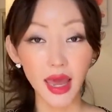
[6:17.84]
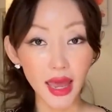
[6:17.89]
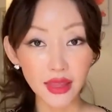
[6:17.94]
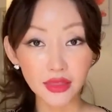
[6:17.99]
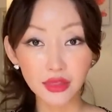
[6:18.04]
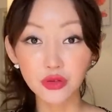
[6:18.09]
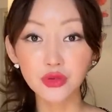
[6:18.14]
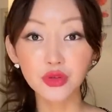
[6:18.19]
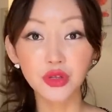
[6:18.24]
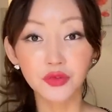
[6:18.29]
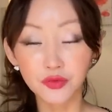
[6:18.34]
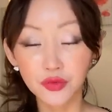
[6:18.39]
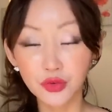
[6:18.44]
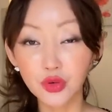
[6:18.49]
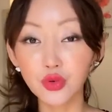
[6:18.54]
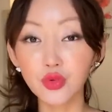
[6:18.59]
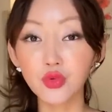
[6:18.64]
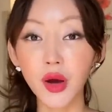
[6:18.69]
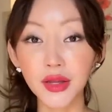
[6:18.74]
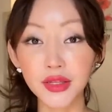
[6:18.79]
And though if
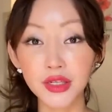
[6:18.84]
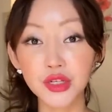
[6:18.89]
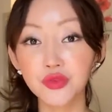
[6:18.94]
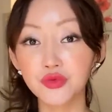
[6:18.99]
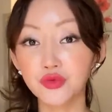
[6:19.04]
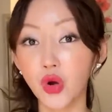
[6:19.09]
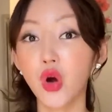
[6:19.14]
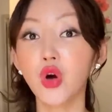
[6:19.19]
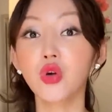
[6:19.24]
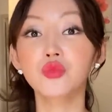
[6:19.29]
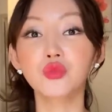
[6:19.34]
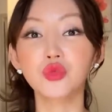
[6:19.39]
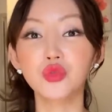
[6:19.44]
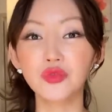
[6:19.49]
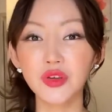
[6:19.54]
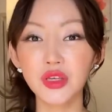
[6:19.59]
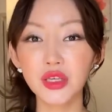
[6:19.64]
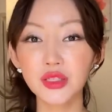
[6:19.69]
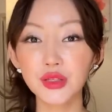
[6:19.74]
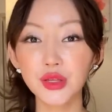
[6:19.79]
you watch wrong
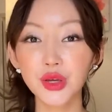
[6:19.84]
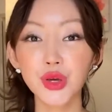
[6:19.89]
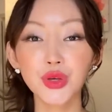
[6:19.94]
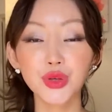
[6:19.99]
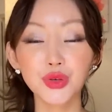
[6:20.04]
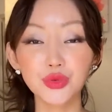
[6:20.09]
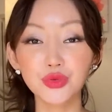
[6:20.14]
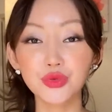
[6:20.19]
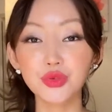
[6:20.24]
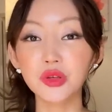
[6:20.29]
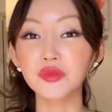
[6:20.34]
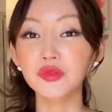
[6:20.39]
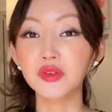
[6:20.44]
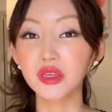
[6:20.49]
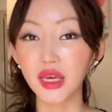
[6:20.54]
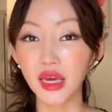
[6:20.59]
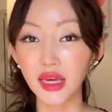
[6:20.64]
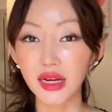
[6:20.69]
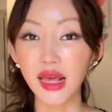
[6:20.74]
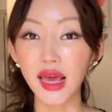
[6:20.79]
movies, you
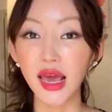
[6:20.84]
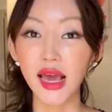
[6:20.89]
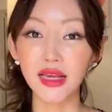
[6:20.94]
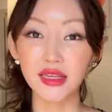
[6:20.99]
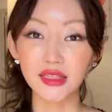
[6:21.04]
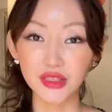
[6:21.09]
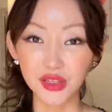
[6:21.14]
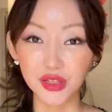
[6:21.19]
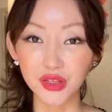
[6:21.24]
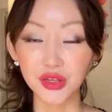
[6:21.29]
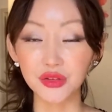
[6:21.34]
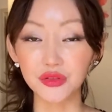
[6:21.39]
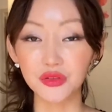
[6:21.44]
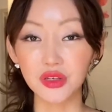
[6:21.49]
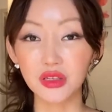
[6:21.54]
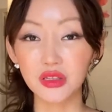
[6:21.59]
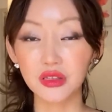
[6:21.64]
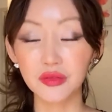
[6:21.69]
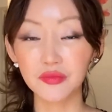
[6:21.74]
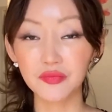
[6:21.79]
even get
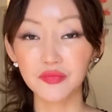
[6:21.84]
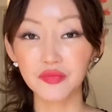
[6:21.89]
executed.